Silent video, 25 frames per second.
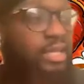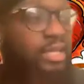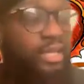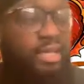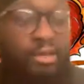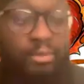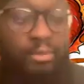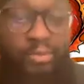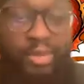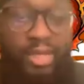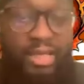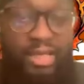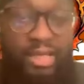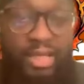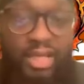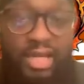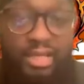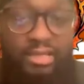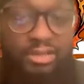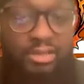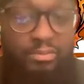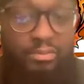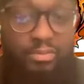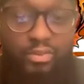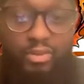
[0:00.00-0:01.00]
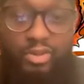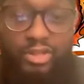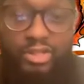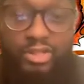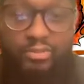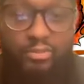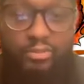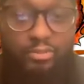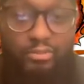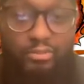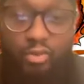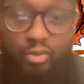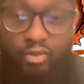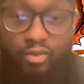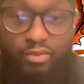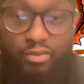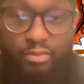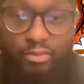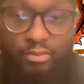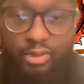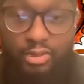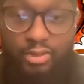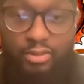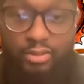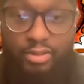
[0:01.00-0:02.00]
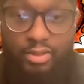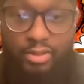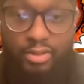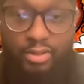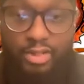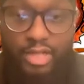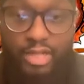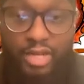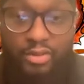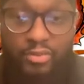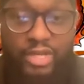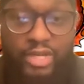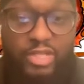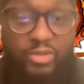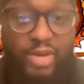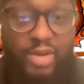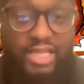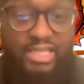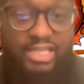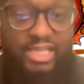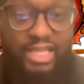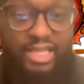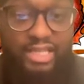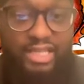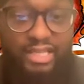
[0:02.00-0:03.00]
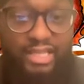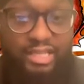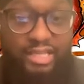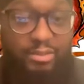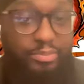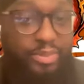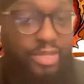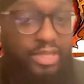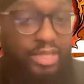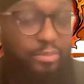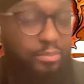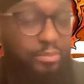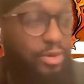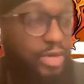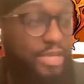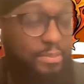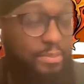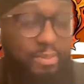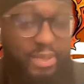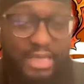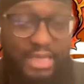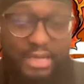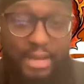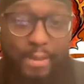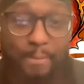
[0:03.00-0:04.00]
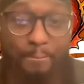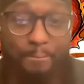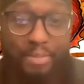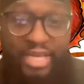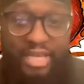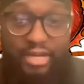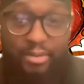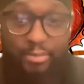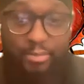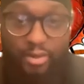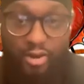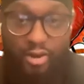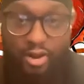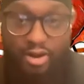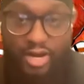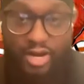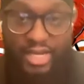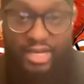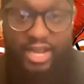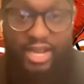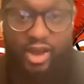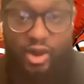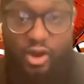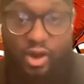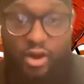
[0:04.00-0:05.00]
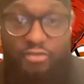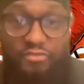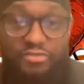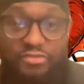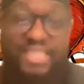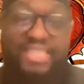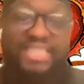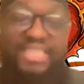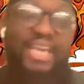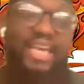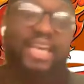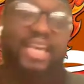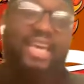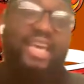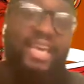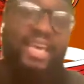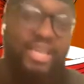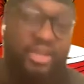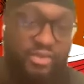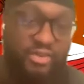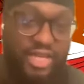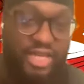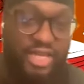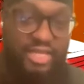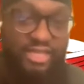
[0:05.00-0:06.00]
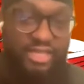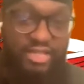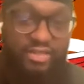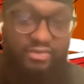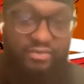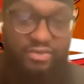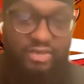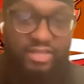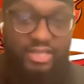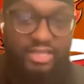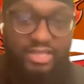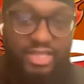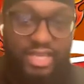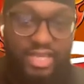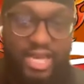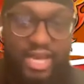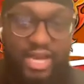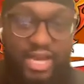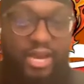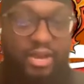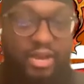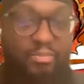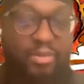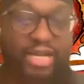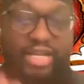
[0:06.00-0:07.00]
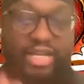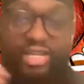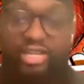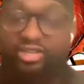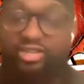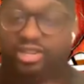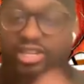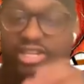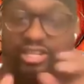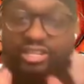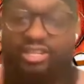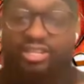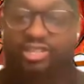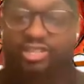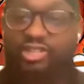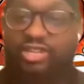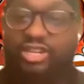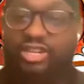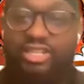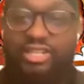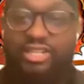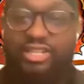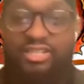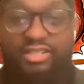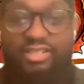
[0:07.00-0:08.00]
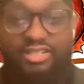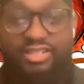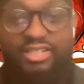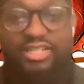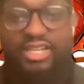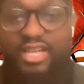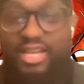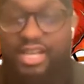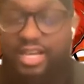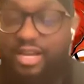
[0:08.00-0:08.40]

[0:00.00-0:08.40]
Clint Capella got them boys moving, bro. And the reason why I say Clint Capella, bro, he playing a big part in their offense and on their defense. Everybody, Trae Young.